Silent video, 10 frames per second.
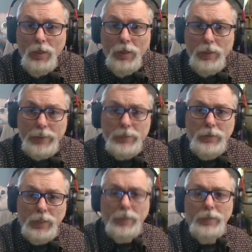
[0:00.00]

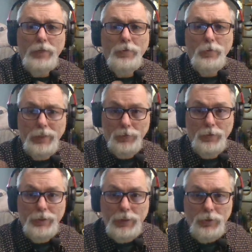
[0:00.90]
is yet another
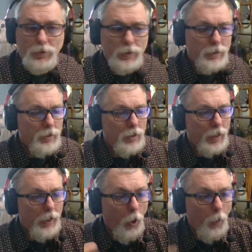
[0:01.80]
literacy. So this,
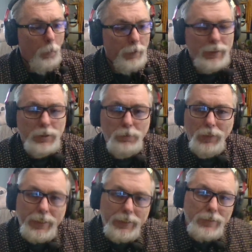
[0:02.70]
I hope,
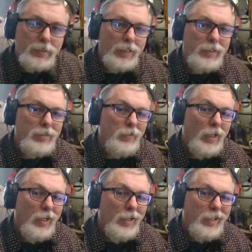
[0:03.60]
explains kind of
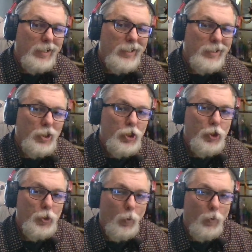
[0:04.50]
in
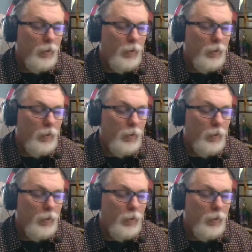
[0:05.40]
short